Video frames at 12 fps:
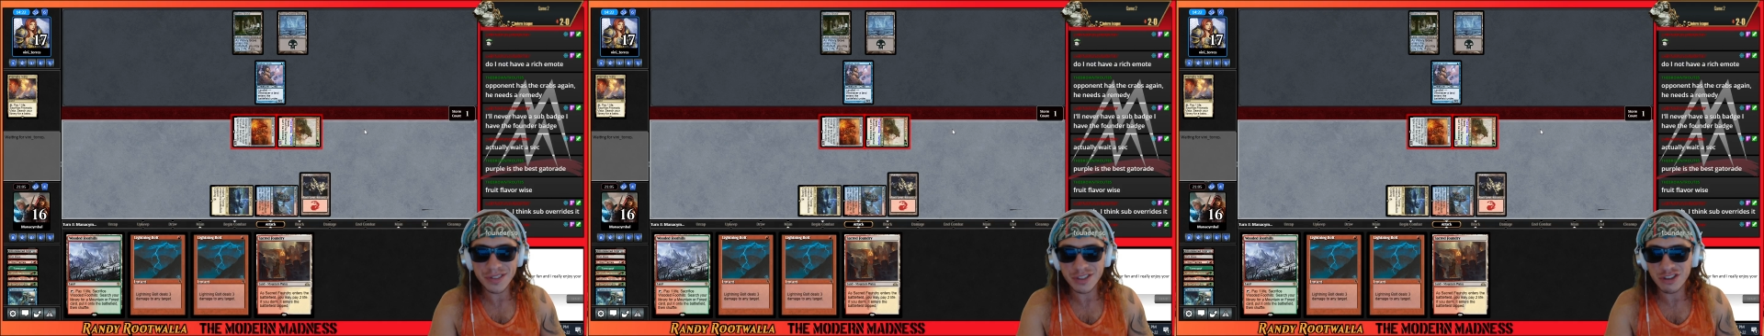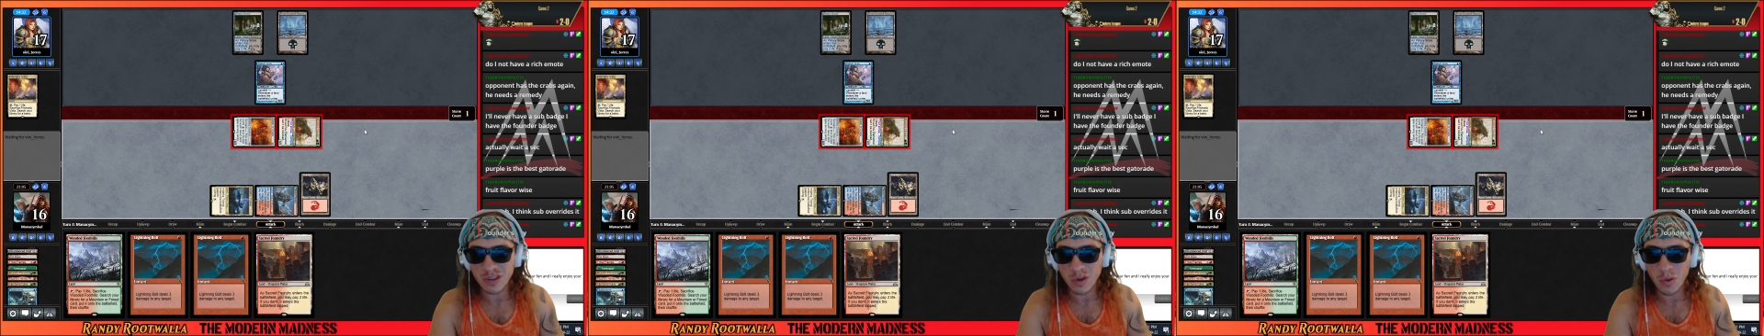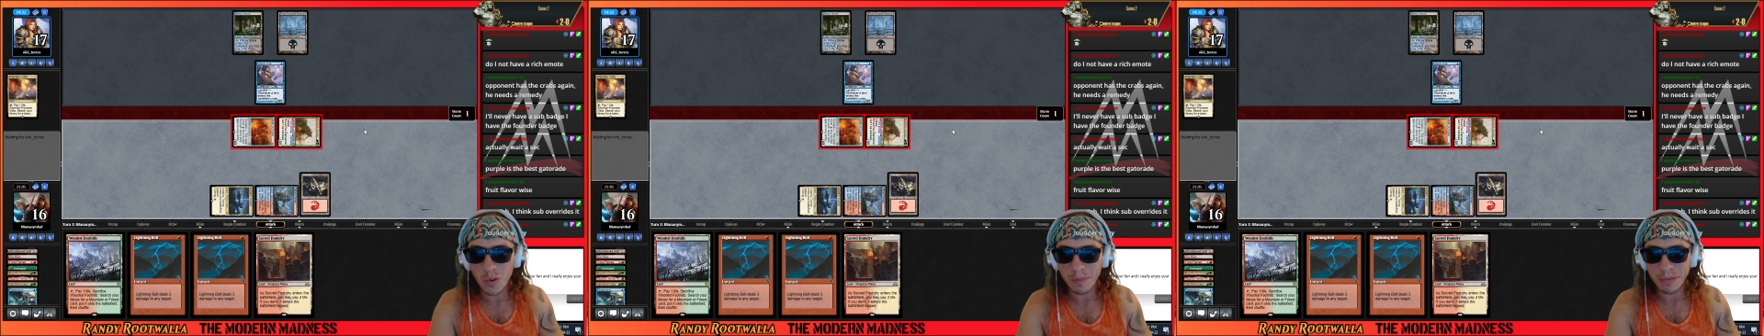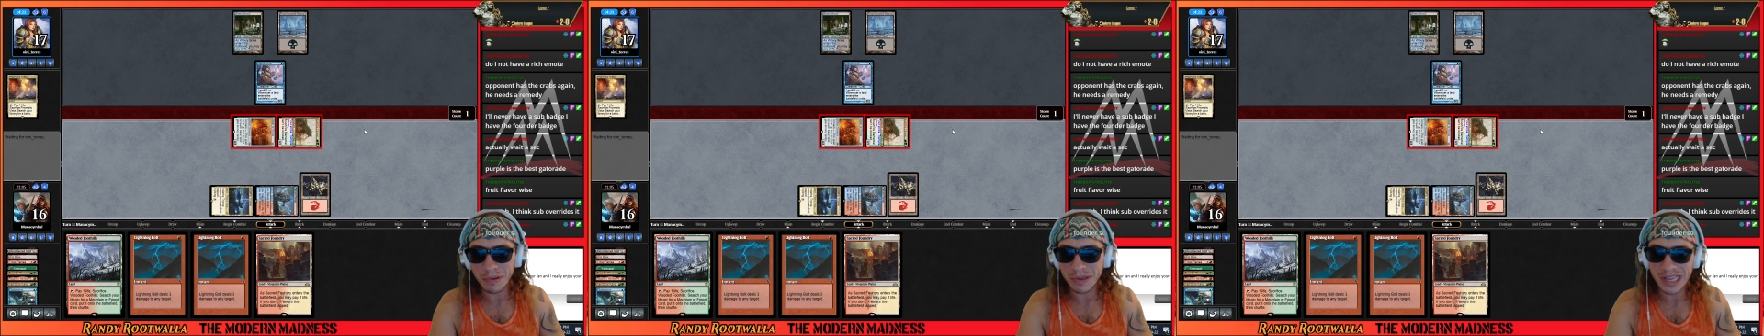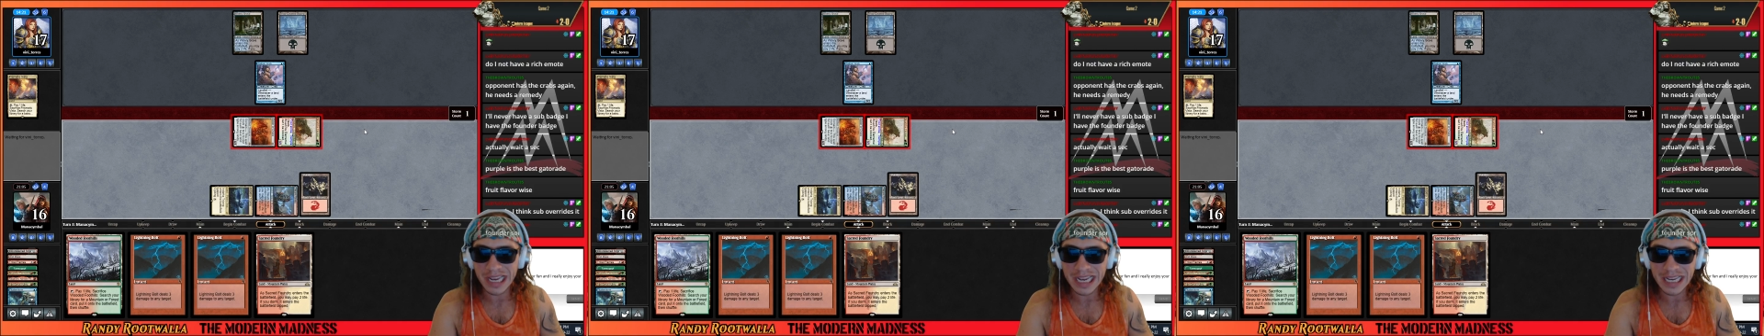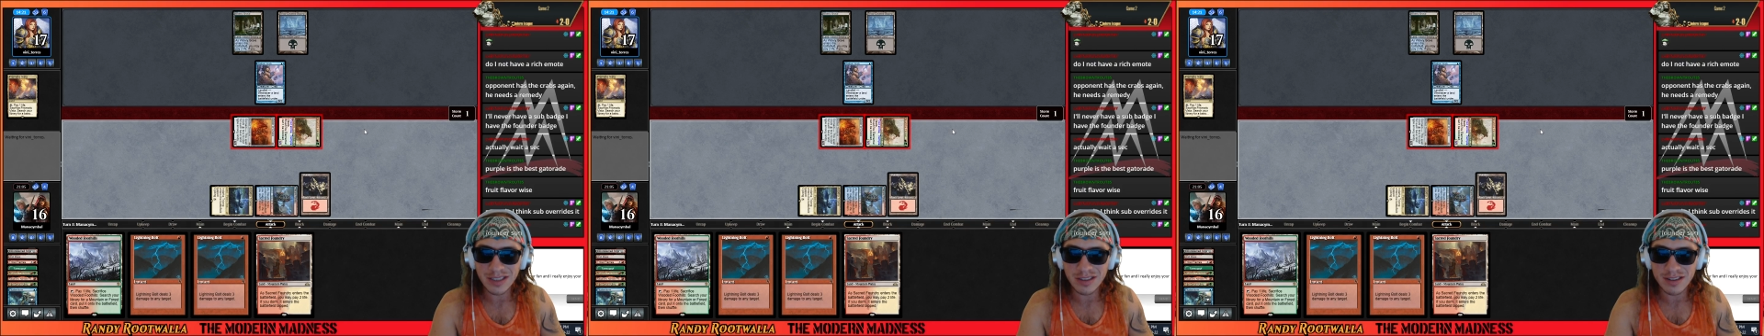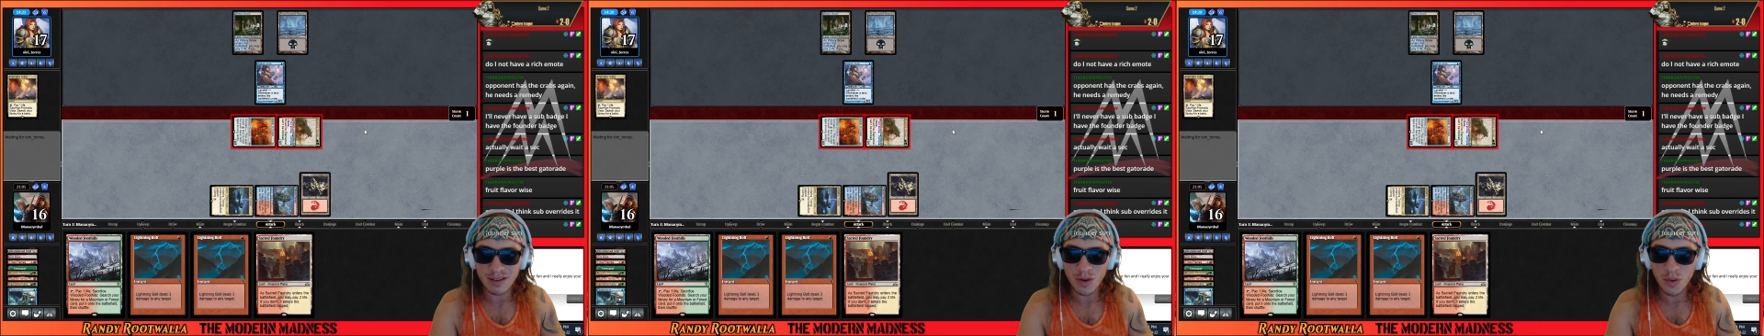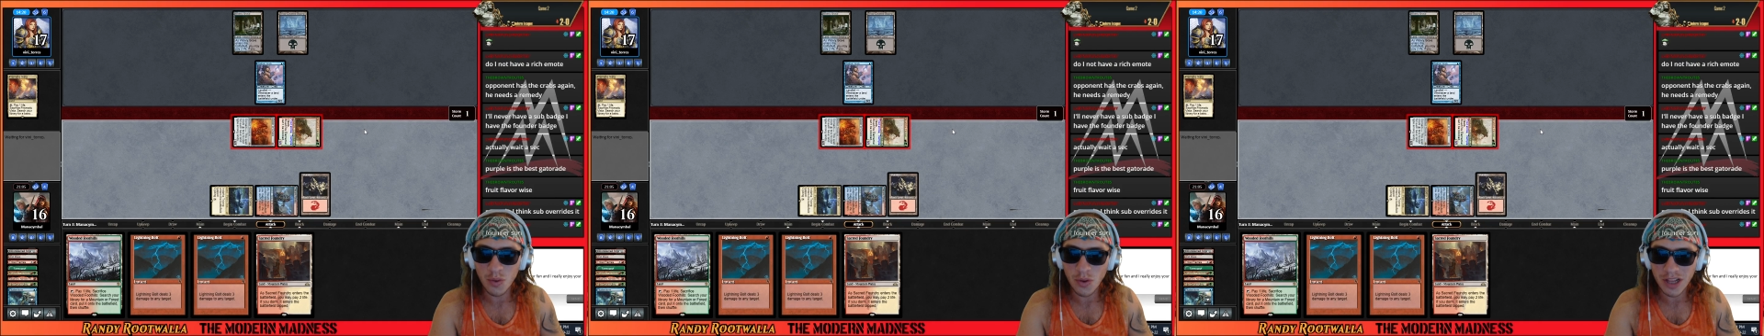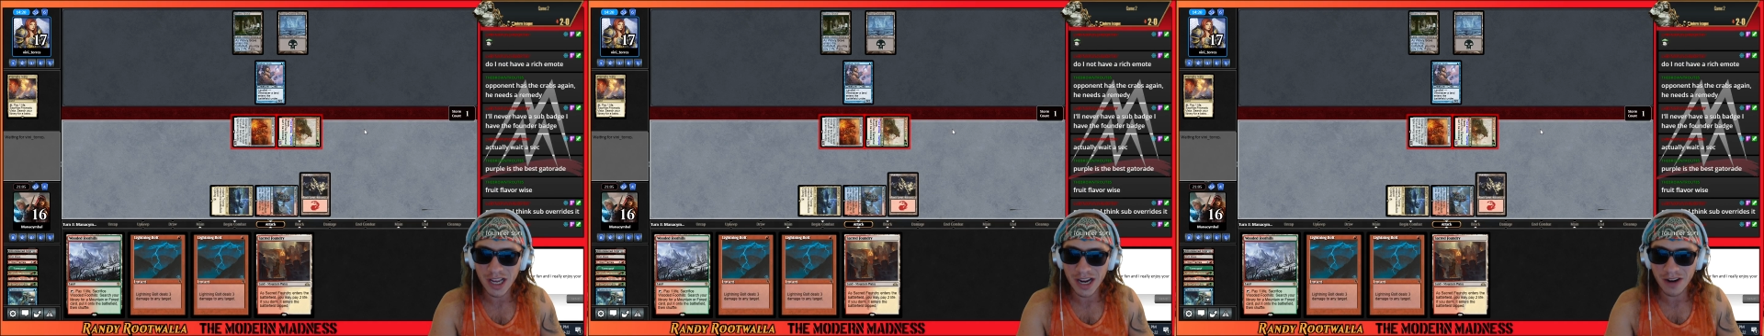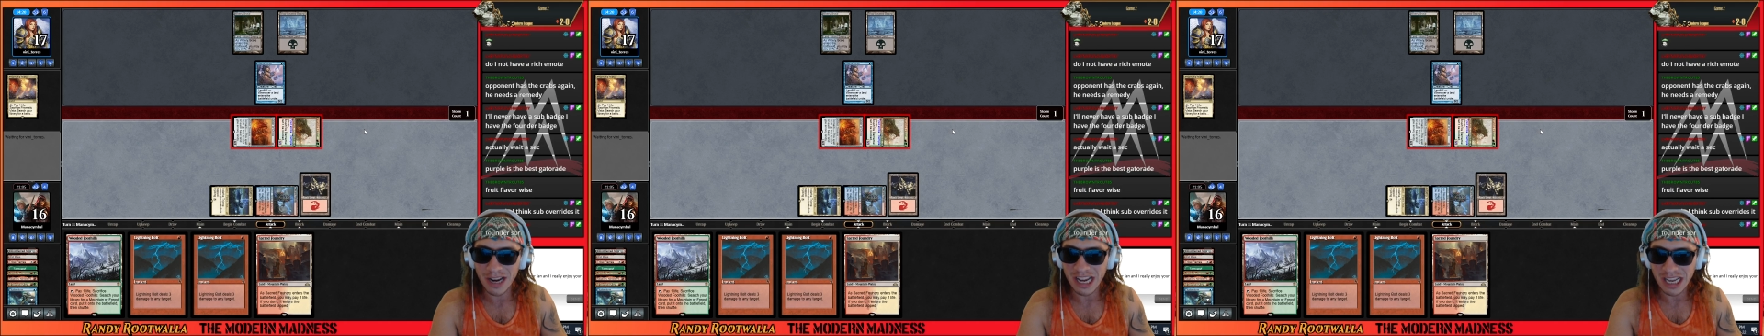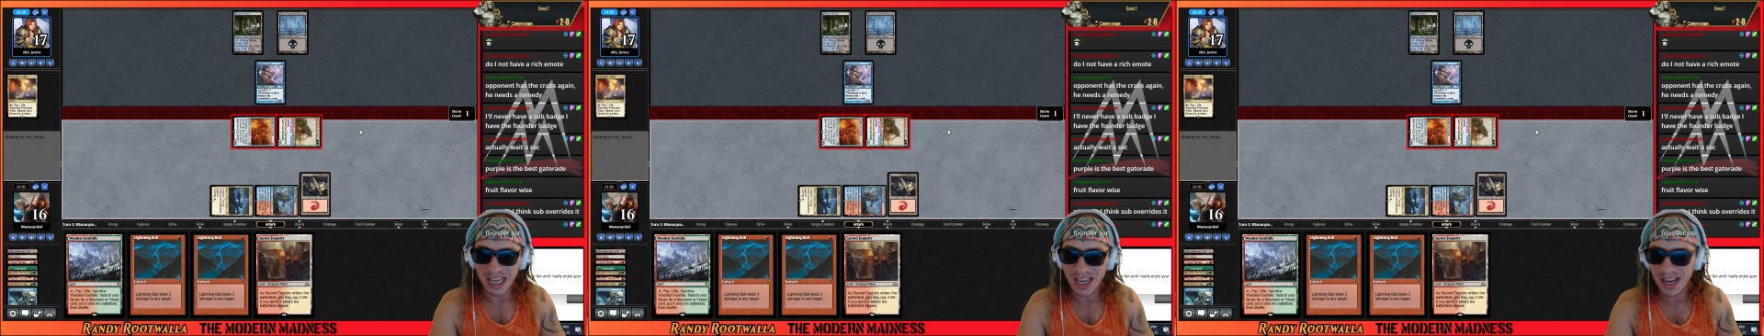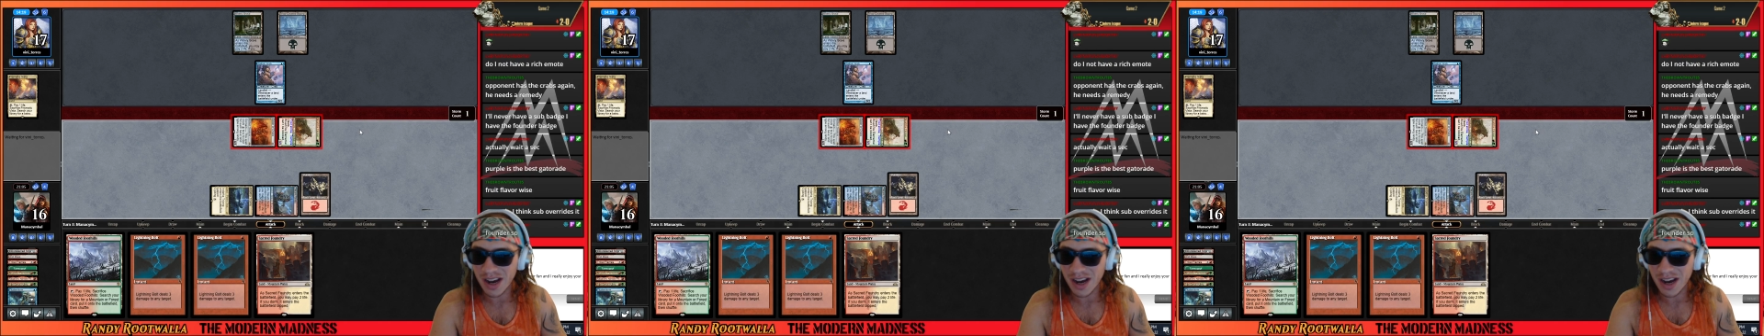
slow play, slow Larry. Get